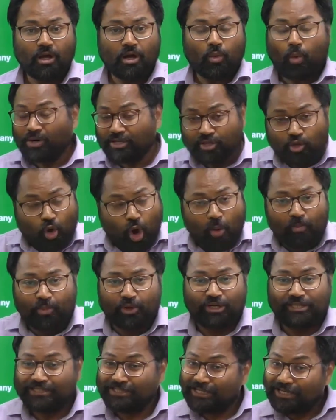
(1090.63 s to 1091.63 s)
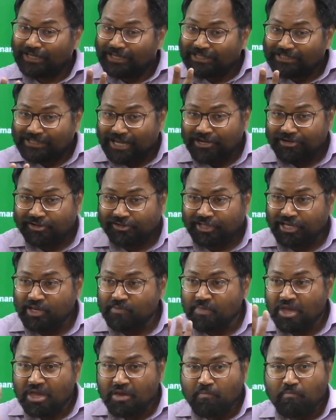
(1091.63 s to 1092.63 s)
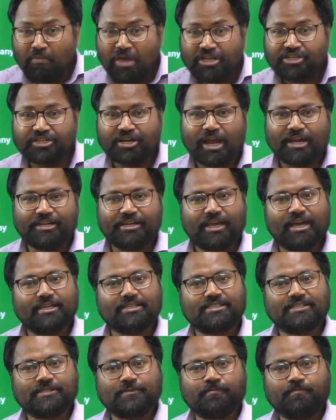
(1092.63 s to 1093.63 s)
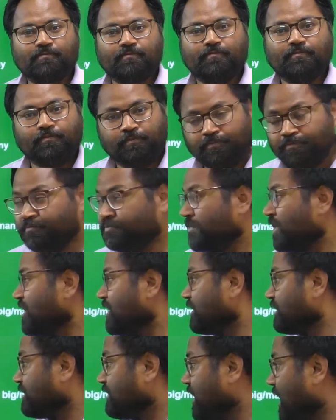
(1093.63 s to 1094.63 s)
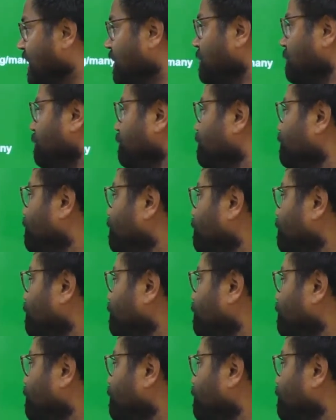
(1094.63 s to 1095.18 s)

What are the components? Central theme, major ideas. Then